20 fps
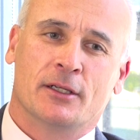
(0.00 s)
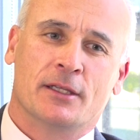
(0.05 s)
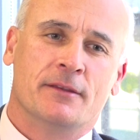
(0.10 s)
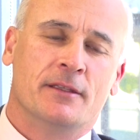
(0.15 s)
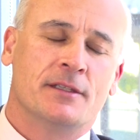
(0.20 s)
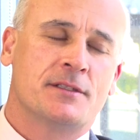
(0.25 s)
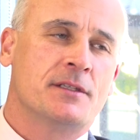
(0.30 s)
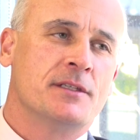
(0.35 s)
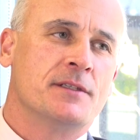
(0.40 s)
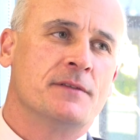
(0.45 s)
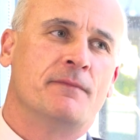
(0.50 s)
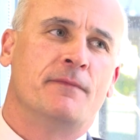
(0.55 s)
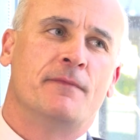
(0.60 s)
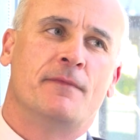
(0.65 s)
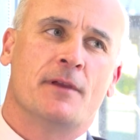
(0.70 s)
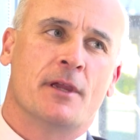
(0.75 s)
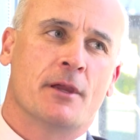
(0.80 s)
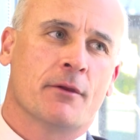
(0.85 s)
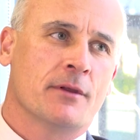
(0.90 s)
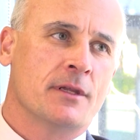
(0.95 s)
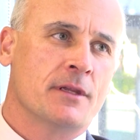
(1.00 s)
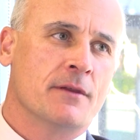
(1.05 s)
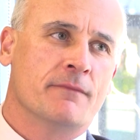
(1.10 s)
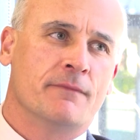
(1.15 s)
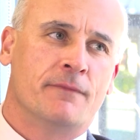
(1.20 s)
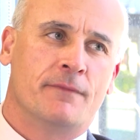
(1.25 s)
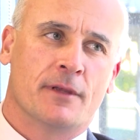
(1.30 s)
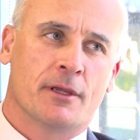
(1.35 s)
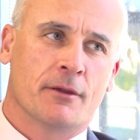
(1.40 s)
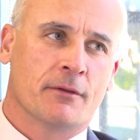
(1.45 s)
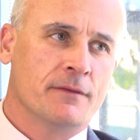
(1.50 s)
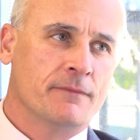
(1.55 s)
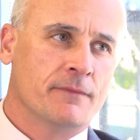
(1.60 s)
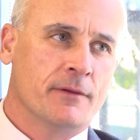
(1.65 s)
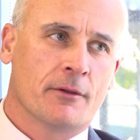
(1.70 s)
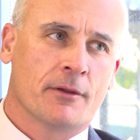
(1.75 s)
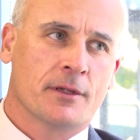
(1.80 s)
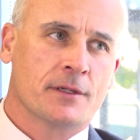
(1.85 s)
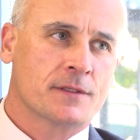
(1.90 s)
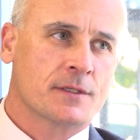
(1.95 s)
This is very, very,
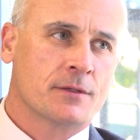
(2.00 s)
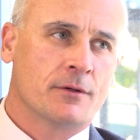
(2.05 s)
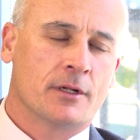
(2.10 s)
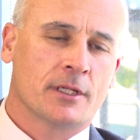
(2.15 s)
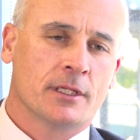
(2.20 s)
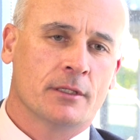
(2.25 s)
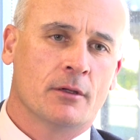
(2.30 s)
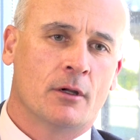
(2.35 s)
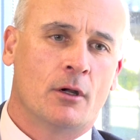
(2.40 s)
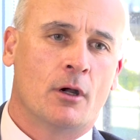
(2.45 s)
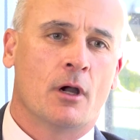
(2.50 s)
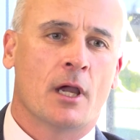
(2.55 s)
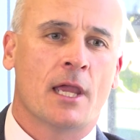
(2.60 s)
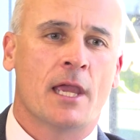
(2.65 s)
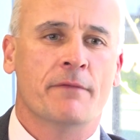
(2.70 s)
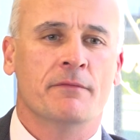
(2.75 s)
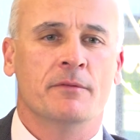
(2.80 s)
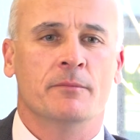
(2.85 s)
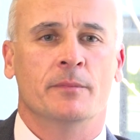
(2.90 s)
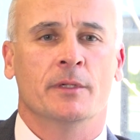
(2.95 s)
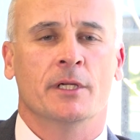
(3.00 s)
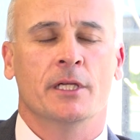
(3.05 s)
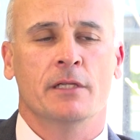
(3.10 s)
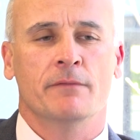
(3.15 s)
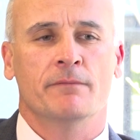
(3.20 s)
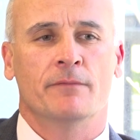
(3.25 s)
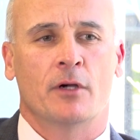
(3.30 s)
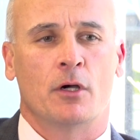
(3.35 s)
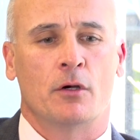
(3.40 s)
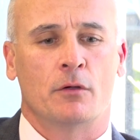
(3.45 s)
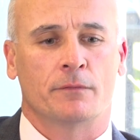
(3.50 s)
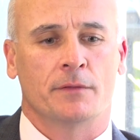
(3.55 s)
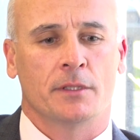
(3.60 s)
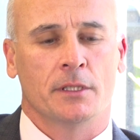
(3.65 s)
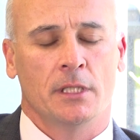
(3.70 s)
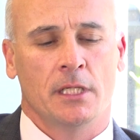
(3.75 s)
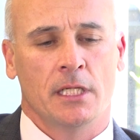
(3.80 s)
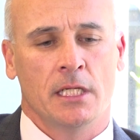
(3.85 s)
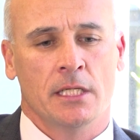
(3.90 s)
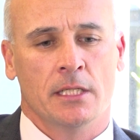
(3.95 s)
very exciting. I haven't been involved
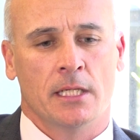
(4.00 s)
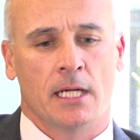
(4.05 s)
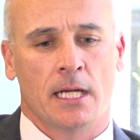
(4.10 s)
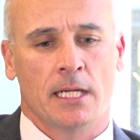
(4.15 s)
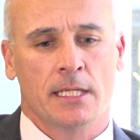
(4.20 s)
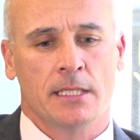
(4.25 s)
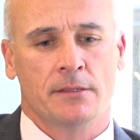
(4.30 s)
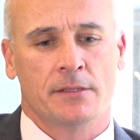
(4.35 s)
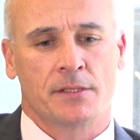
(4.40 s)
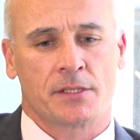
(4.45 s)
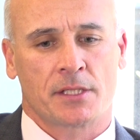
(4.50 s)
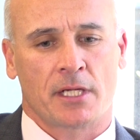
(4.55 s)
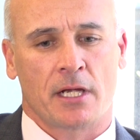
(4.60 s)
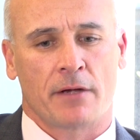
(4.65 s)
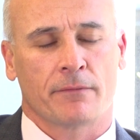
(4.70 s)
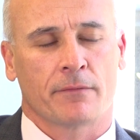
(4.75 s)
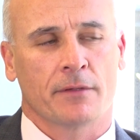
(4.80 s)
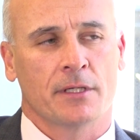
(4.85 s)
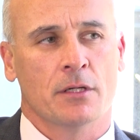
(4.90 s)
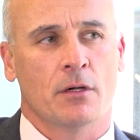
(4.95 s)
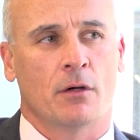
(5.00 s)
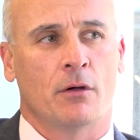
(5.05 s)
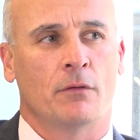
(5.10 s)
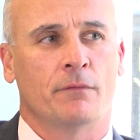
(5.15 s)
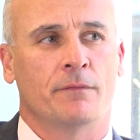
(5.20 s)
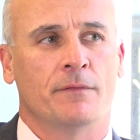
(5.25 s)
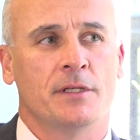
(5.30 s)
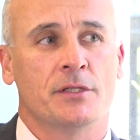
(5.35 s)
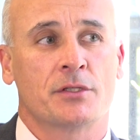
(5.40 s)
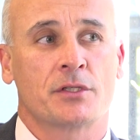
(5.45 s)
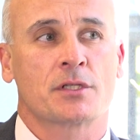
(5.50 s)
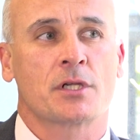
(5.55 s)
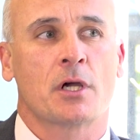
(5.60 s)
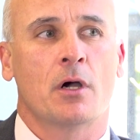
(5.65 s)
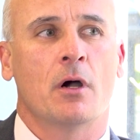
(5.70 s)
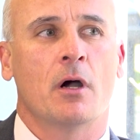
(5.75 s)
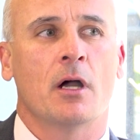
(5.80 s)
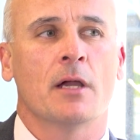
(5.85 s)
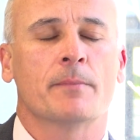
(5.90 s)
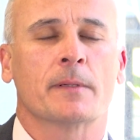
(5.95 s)
in a discovery of this
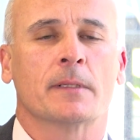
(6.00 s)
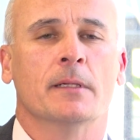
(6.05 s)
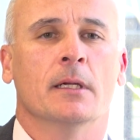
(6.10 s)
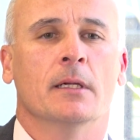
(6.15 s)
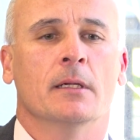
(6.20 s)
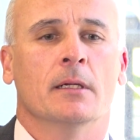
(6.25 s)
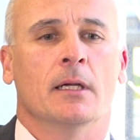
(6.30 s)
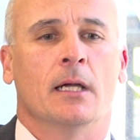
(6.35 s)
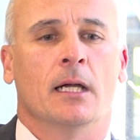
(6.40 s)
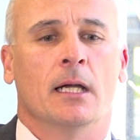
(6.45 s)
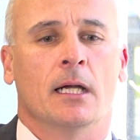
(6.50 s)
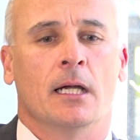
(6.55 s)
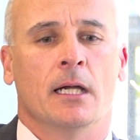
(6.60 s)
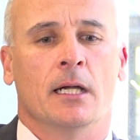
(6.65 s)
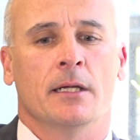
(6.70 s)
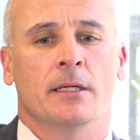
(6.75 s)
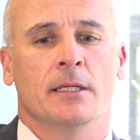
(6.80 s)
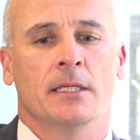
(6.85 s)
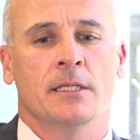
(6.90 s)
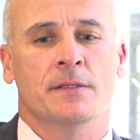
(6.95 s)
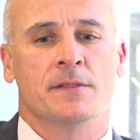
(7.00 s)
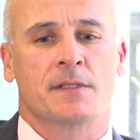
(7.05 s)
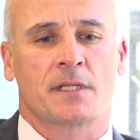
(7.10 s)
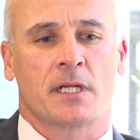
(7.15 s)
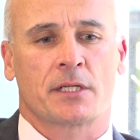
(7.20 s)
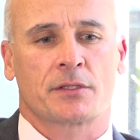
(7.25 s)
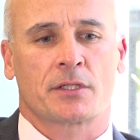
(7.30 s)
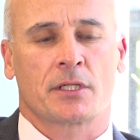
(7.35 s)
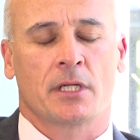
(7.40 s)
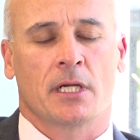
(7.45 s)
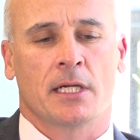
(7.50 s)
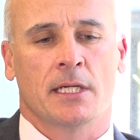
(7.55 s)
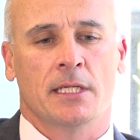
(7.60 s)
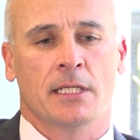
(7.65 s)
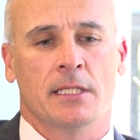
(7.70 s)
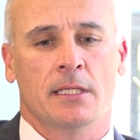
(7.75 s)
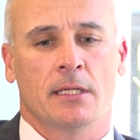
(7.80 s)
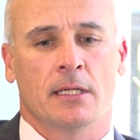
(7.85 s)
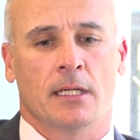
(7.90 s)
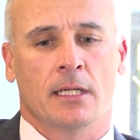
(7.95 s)
type in such
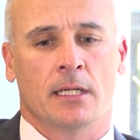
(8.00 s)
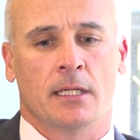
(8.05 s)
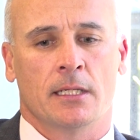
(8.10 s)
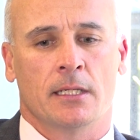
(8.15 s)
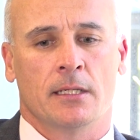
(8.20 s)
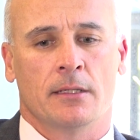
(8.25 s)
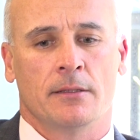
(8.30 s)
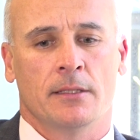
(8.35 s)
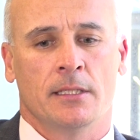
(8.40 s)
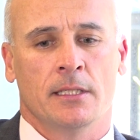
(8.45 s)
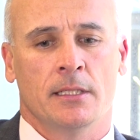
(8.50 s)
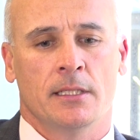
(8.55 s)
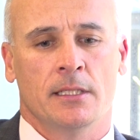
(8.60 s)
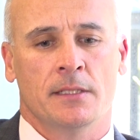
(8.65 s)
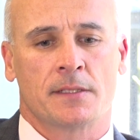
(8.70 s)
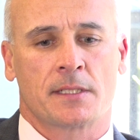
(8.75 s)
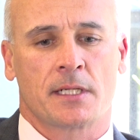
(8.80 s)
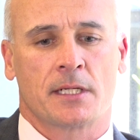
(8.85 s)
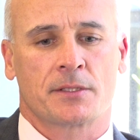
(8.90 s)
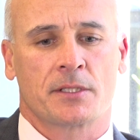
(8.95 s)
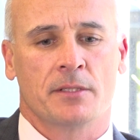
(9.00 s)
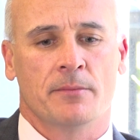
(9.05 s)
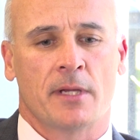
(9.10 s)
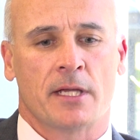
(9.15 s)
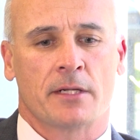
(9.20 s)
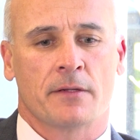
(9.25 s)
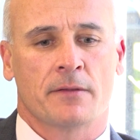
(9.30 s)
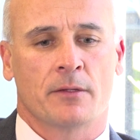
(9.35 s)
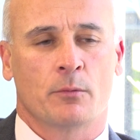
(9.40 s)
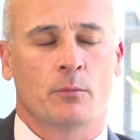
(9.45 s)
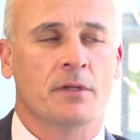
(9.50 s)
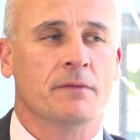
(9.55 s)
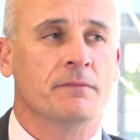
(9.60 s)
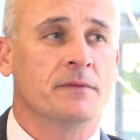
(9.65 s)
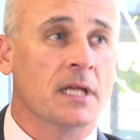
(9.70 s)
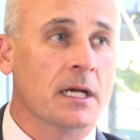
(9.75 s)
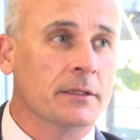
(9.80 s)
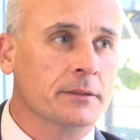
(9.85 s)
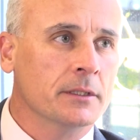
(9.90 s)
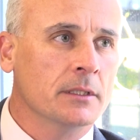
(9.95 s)
a manner that we've
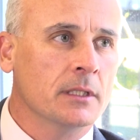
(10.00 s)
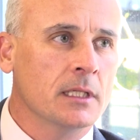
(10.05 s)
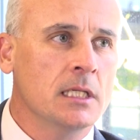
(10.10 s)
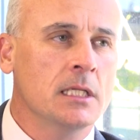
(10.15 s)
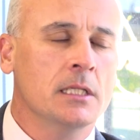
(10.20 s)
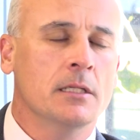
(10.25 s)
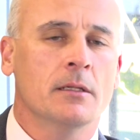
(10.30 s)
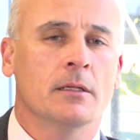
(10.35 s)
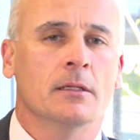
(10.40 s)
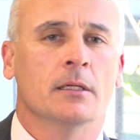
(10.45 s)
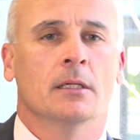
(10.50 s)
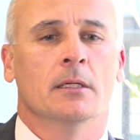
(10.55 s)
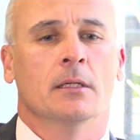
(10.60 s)
done it in.